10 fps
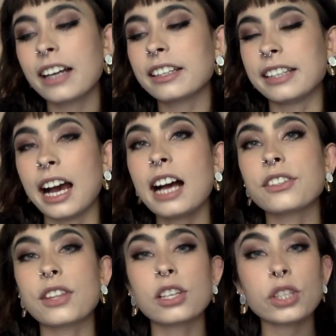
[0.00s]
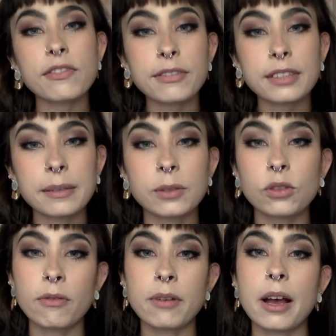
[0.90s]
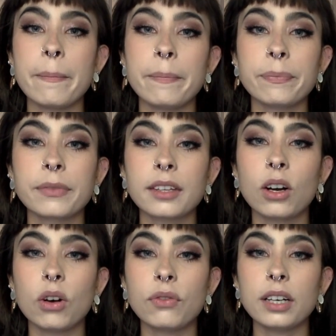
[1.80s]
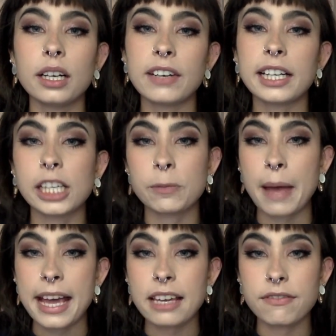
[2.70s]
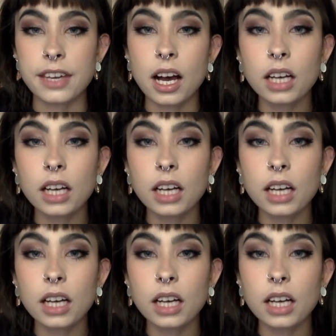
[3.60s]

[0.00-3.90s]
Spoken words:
Yeah, so there's lots of different symptoms of reckless behaviour.